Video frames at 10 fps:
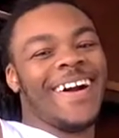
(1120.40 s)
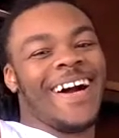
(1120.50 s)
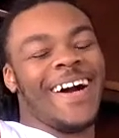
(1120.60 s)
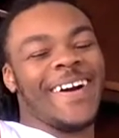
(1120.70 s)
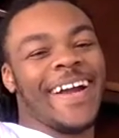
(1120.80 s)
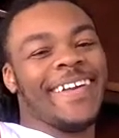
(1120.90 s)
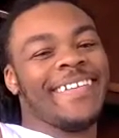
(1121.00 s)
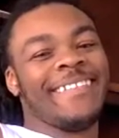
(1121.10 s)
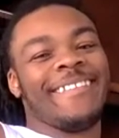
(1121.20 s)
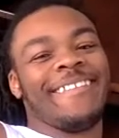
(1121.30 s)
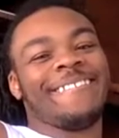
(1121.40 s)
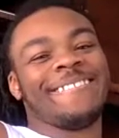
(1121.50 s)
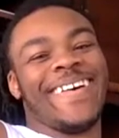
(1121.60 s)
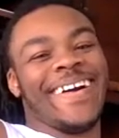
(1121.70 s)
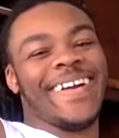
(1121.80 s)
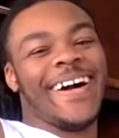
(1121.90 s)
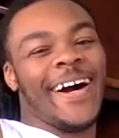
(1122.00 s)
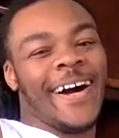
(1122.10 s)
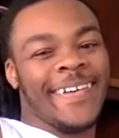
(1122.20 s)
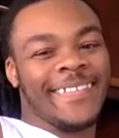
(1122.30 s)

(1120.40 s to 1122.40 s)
All right. Bye, y'all.